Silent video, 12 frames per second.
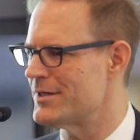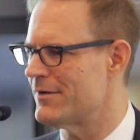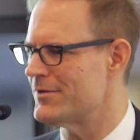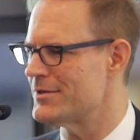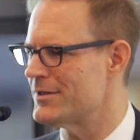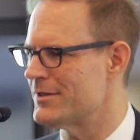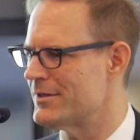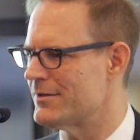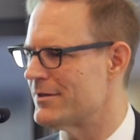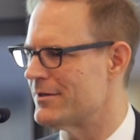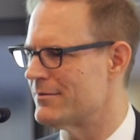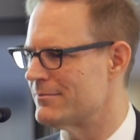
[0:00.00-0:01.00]
deficit
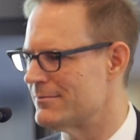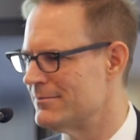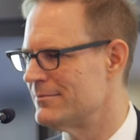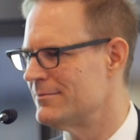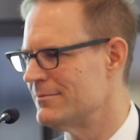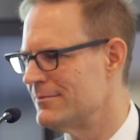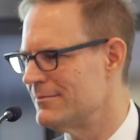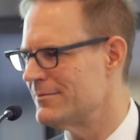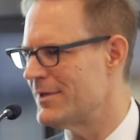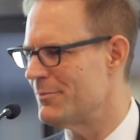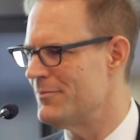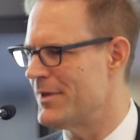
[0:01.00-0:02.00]
and then
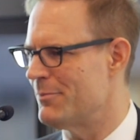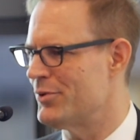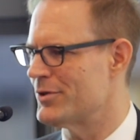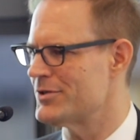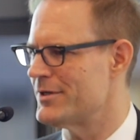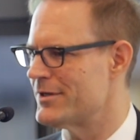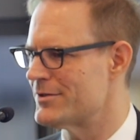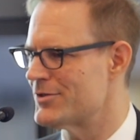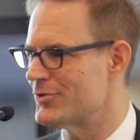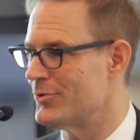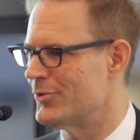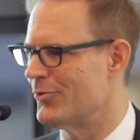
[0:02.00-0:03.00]
they push theirs
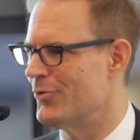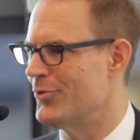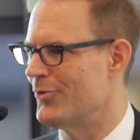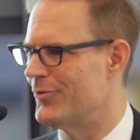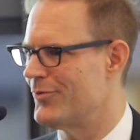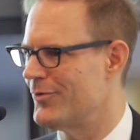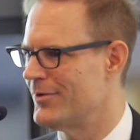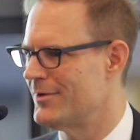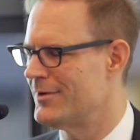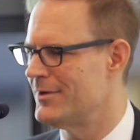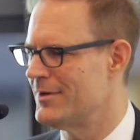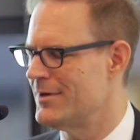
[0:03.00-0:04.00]
through the roof?
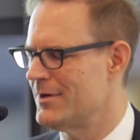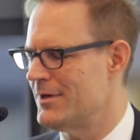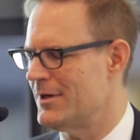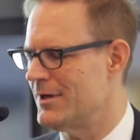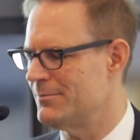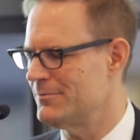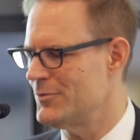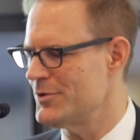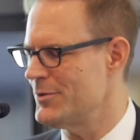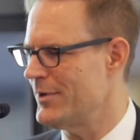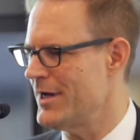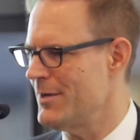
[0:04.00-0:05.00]
We'll
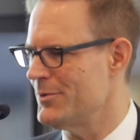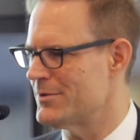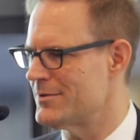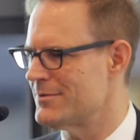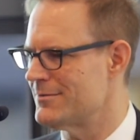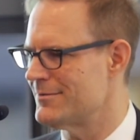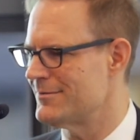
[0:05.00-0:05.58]
see what happens.